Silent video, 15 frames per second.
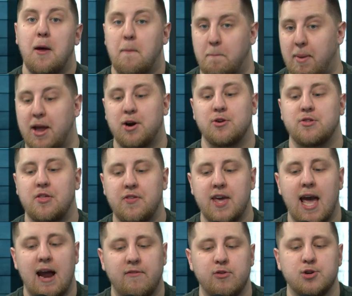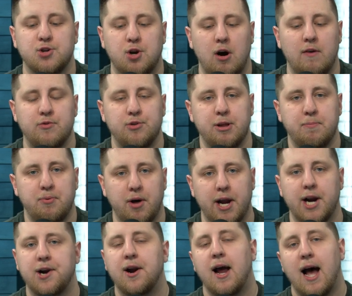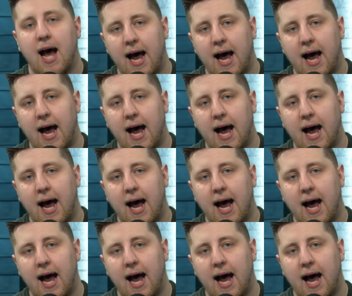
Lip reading: better than the average Call of Duty player,